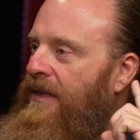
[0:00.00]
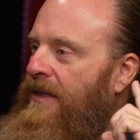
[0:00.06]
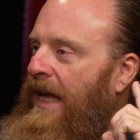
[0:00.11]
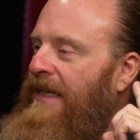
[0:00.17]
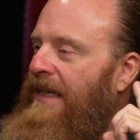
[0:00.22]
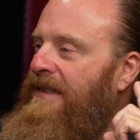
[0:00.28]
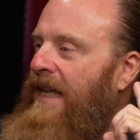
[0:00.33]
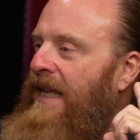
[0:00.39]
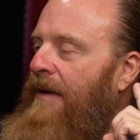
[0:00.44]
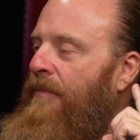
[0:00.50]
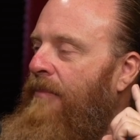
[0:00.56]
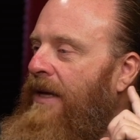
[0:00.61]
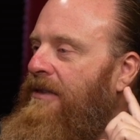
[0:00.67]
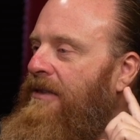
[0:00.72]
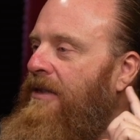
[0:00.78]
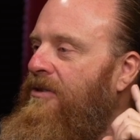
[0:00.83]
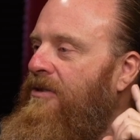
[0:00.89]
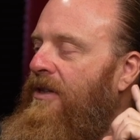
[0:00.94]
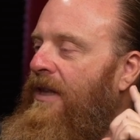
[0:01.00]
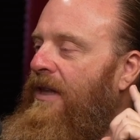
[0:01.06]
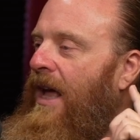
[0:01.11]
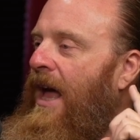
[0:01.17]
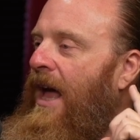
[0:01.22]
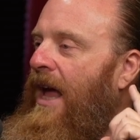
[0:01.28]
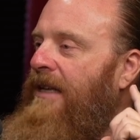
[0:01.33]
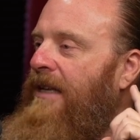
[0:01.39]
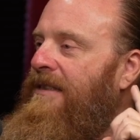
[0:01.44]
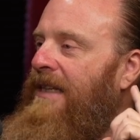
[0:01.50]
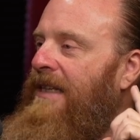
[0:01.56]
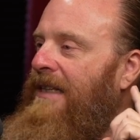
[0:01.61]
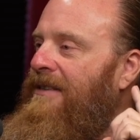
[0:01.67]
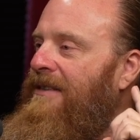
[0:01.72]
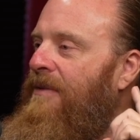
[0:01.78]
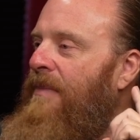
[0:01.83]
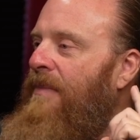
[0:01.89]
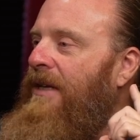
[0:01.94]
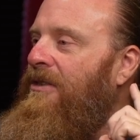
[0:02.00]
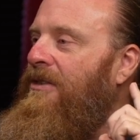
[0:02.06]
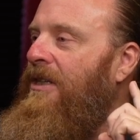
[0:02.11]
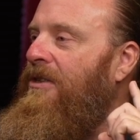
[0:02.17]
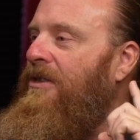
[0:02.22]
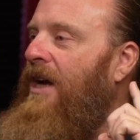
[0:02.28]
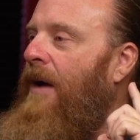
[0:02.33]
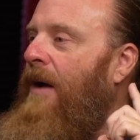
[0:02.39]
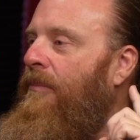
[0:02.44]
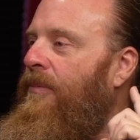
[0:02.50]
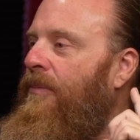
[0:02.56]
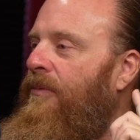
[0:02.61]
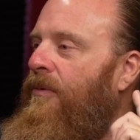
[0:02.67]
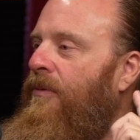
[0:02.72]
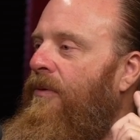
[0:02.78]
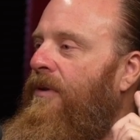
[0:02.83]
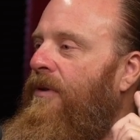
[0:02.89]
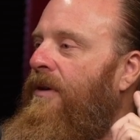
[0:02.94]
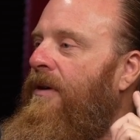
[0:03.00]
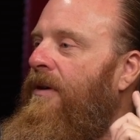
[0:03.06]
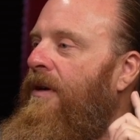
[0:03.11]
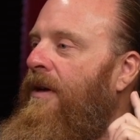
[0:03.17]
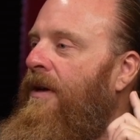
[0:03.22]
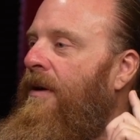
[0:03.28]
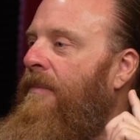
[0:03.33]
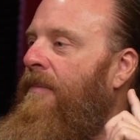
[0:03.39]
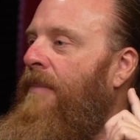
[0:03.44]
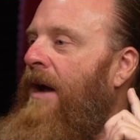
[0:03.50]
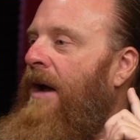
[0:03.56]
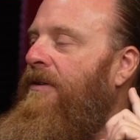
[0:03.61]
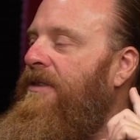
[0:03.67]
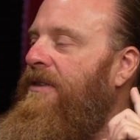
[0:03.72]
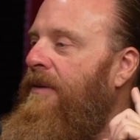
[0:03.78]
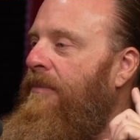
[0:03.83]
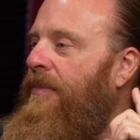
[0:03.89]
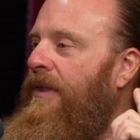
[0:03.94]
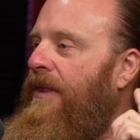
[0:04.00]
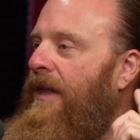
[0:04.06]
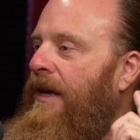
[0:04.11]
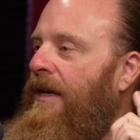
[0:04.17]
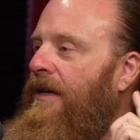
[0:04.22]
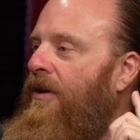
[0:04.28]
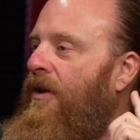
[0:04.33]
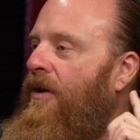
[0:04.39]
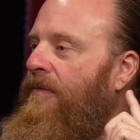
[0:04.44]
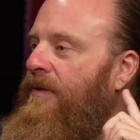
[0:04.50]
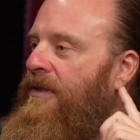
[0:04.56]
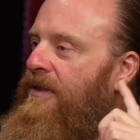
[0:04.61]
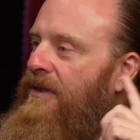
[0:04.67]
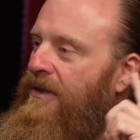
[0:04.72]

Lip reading: takes that message. So the heart sends the message up through the parasympathetic nervous